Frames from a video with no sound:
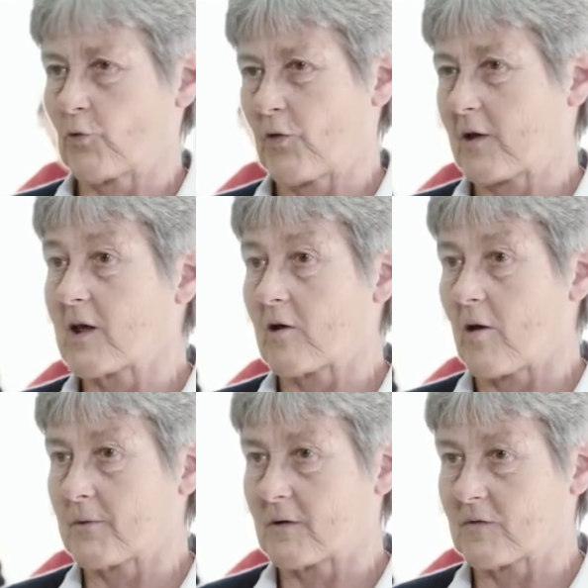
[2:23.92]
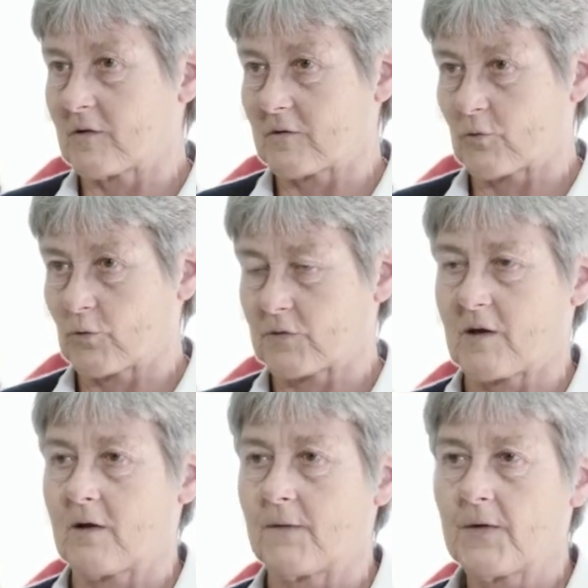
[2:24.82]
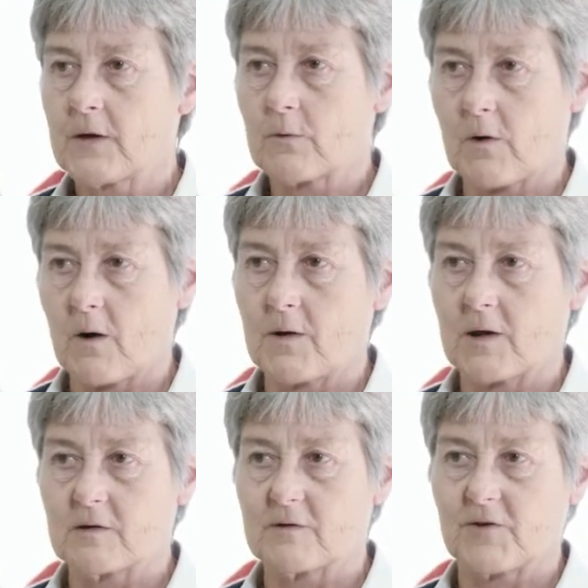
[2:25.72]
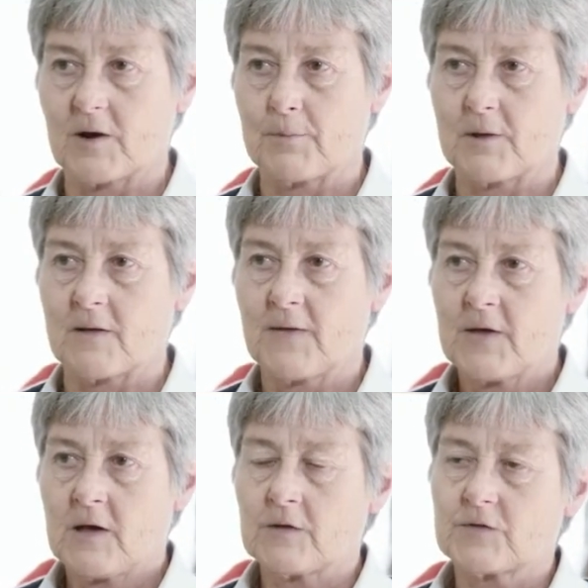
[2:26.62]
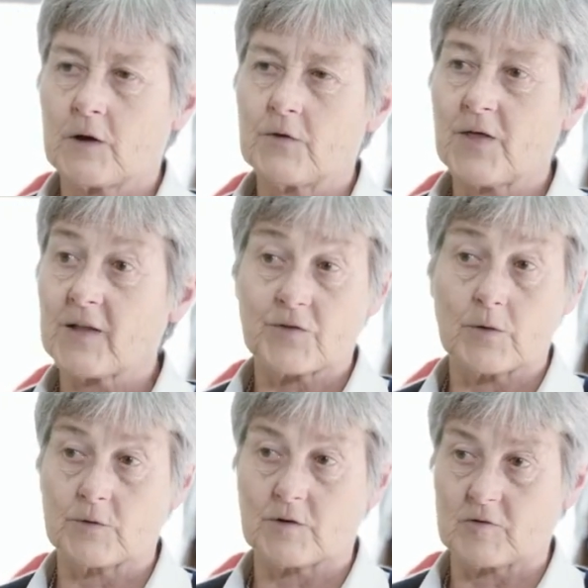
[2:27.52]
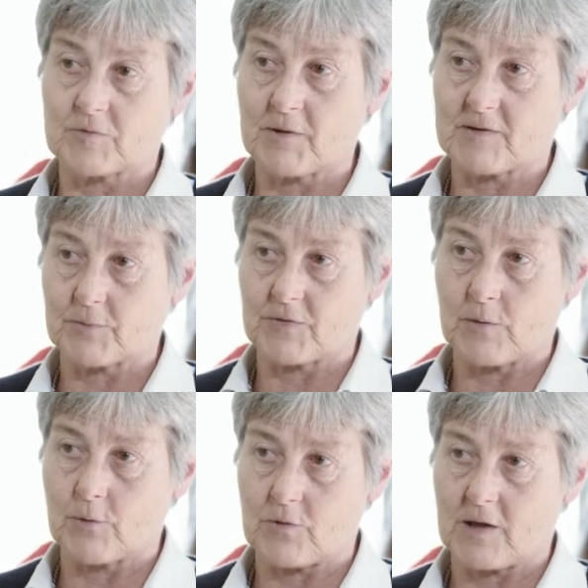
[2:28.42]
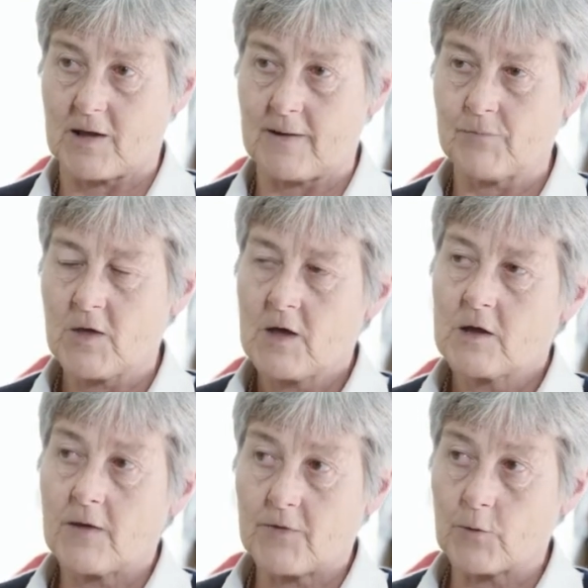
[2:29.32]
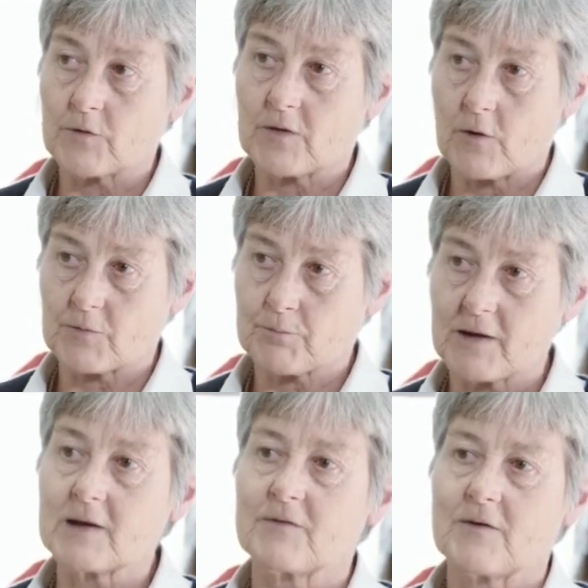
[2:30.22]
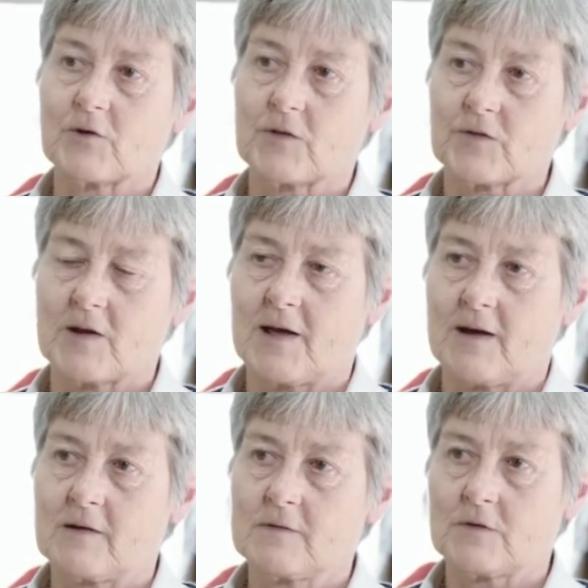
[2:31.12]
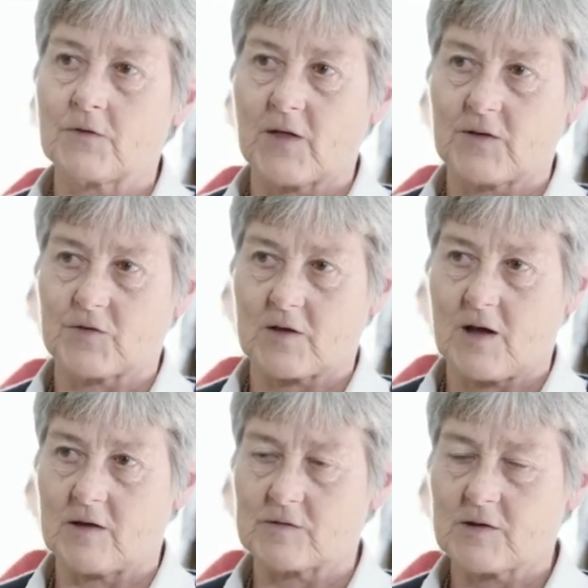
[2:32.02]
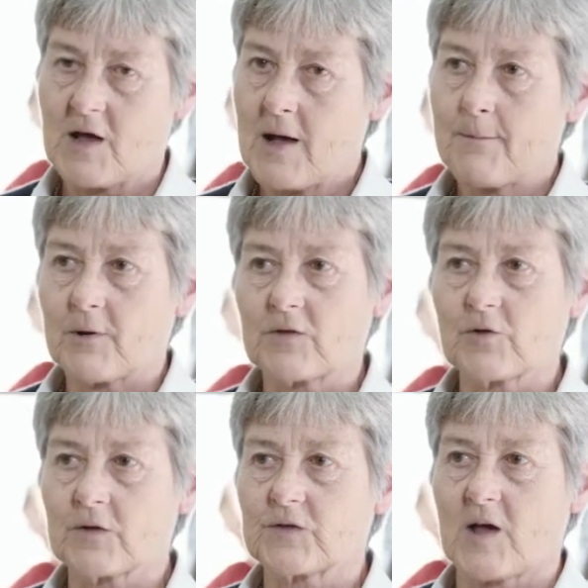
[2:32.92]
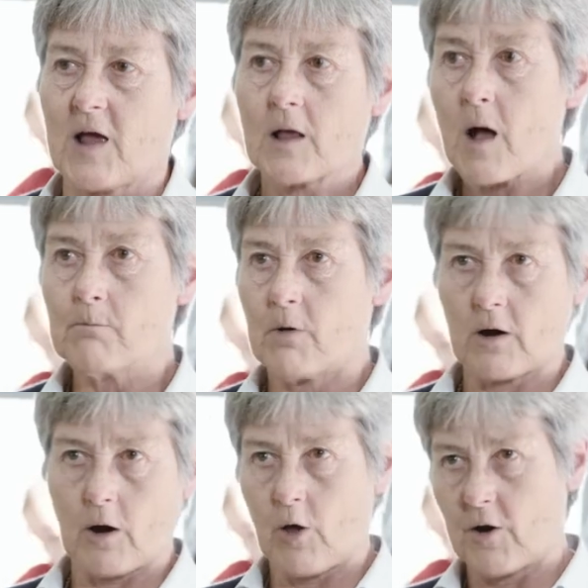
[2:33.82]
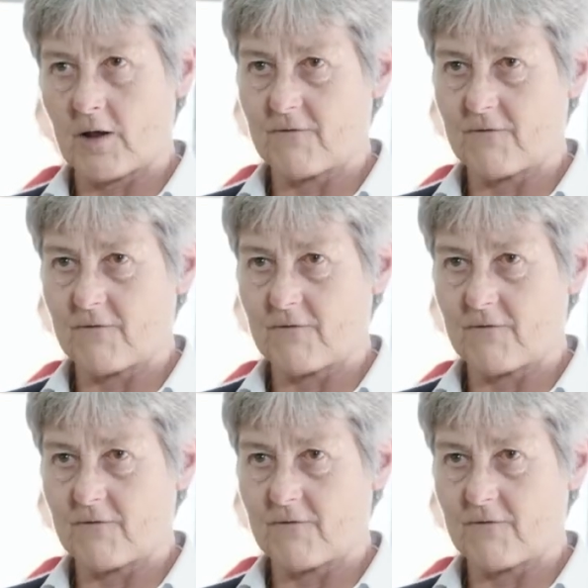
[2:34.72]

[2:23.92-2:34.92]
or their key competencies are also growing and developing. And so that's the results plus thing we're looking at. And there is, there is plenty of evidence now that that's the case. But it's not saying modern learning